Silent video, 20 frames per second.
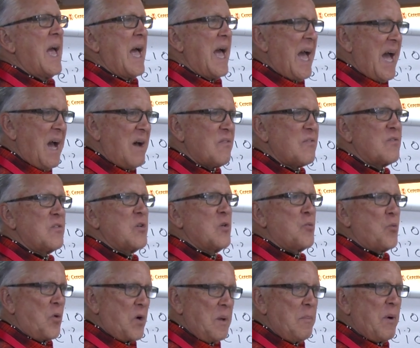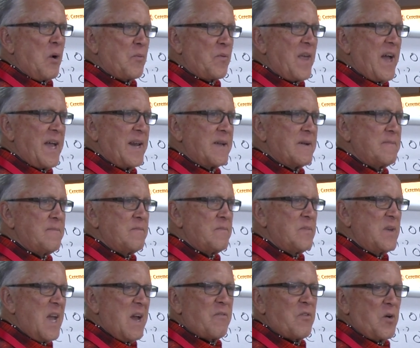have to worry about that.
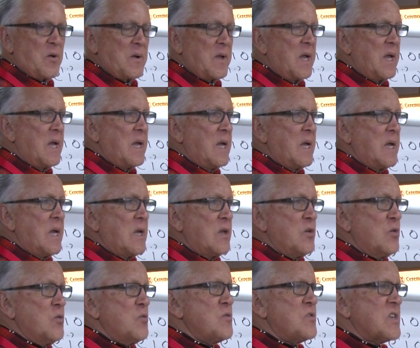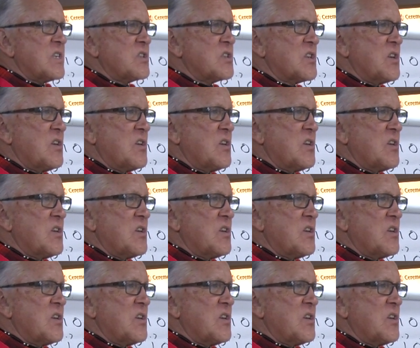Never. You just